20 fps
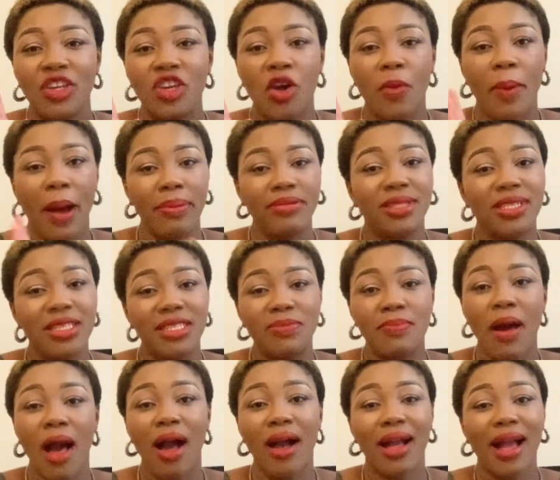your
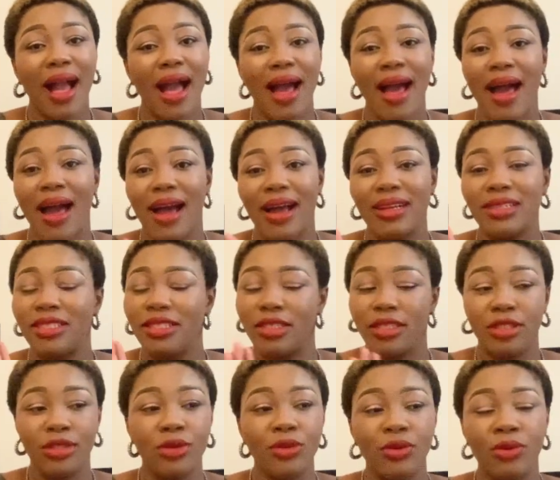baptismal card,
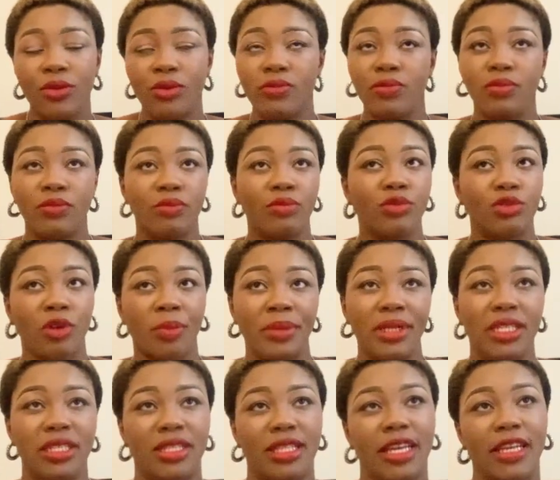you know, so
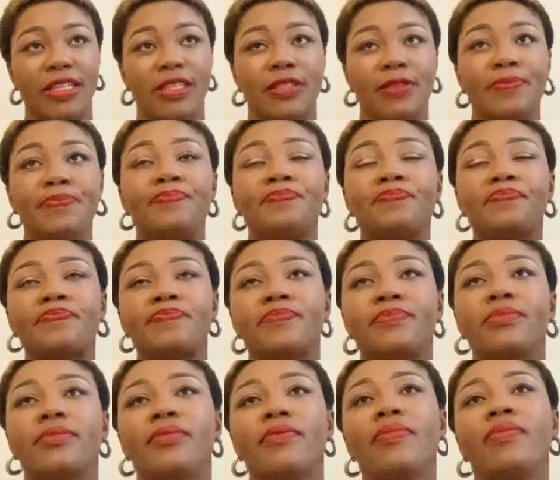many things.
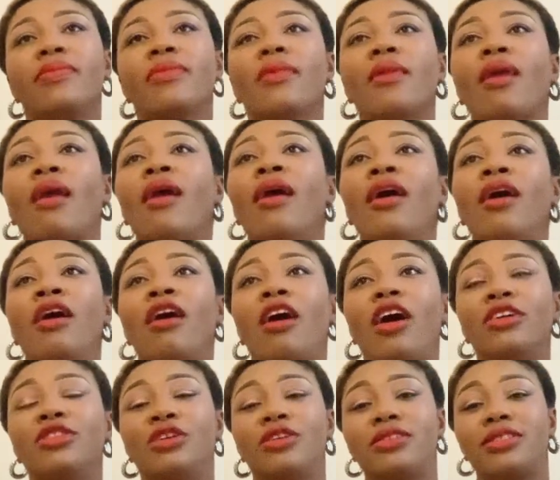
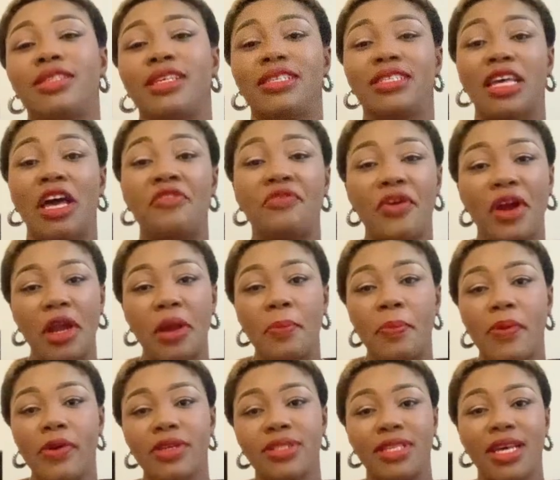All those things are very
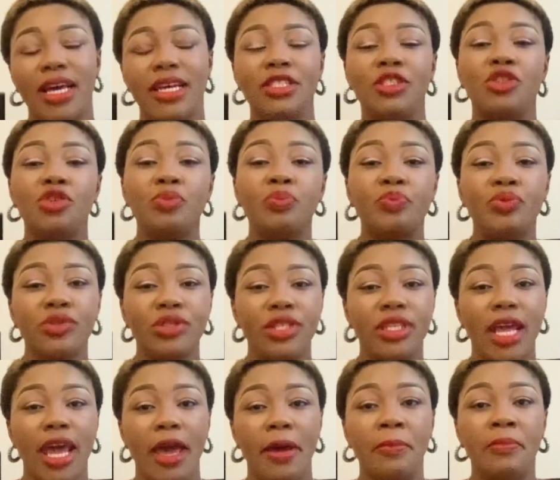important. You put
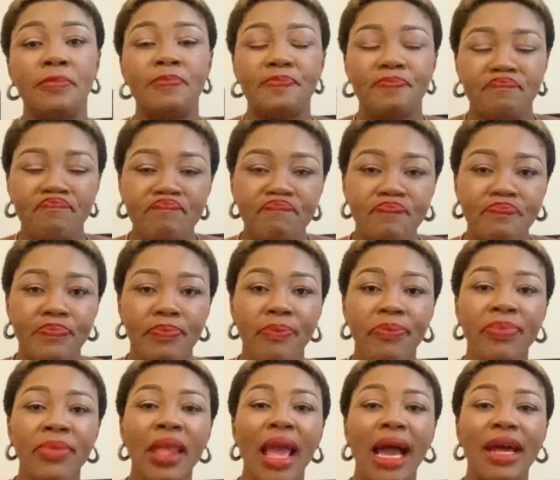them.
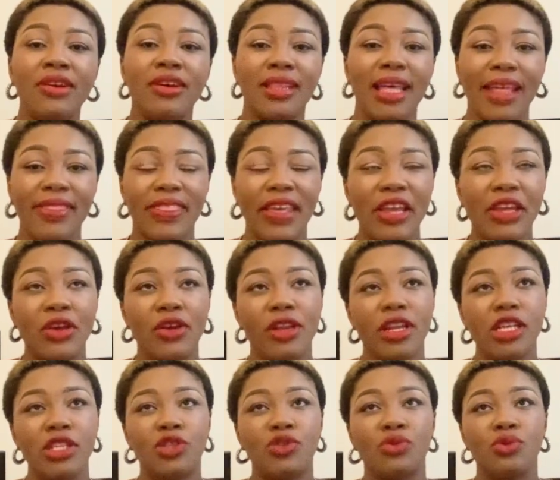Another thing you
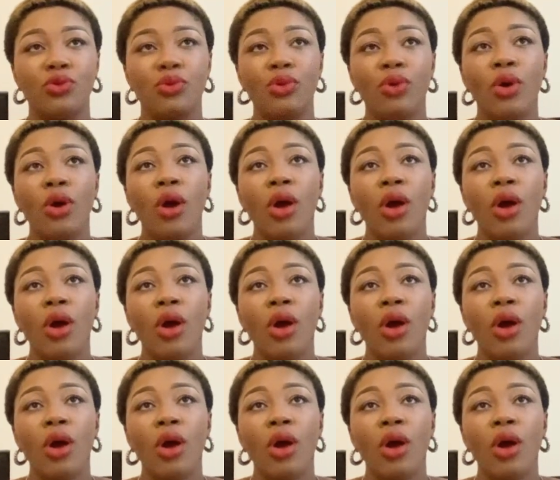need to